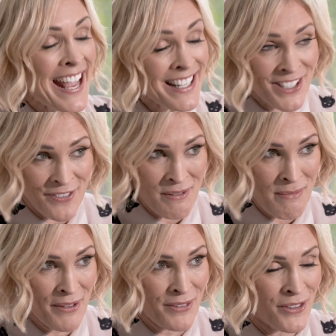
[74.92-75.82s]
end of the
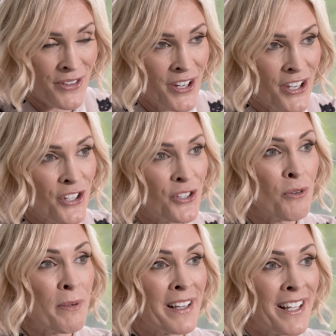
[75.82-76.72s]
month,
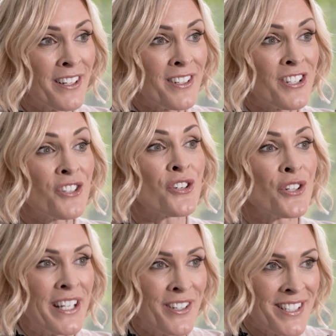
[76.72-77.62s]
you'll be allowed to
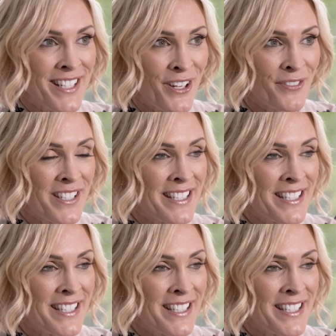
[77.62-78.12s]
treat yourself to